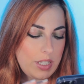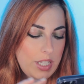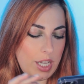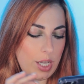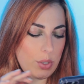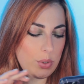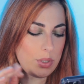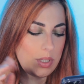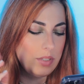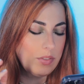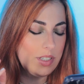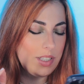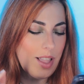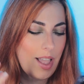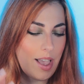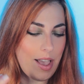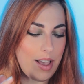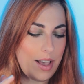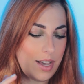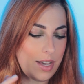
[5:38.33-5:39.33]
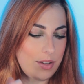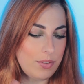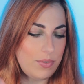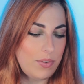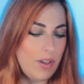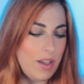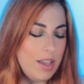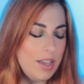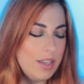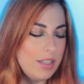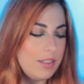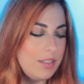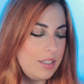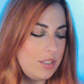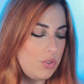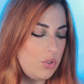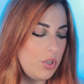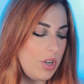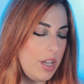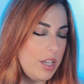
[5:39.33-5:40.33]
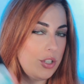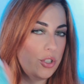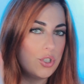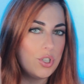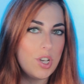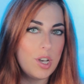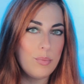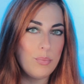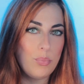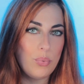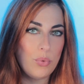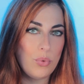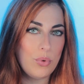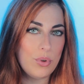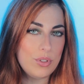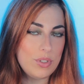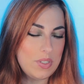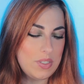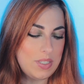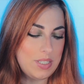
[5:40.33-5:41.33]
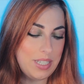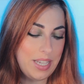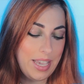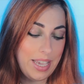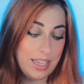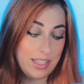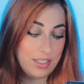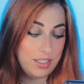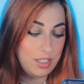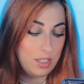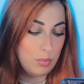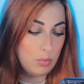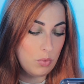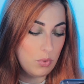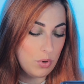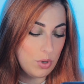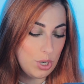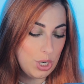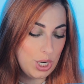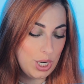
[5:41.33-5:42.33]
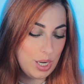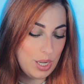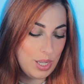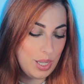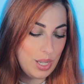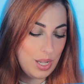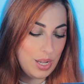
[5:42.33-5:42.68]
They don't even have this dry shampoo on sale anymore.